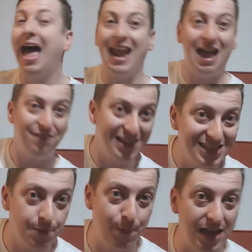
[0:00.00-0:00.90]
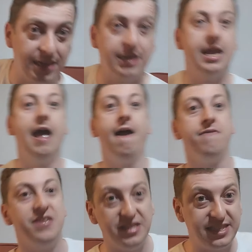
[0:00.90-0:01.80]
and have his opinion
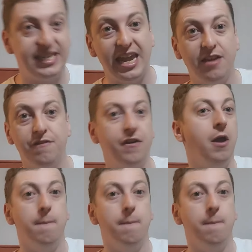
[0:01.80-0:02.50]
than Dave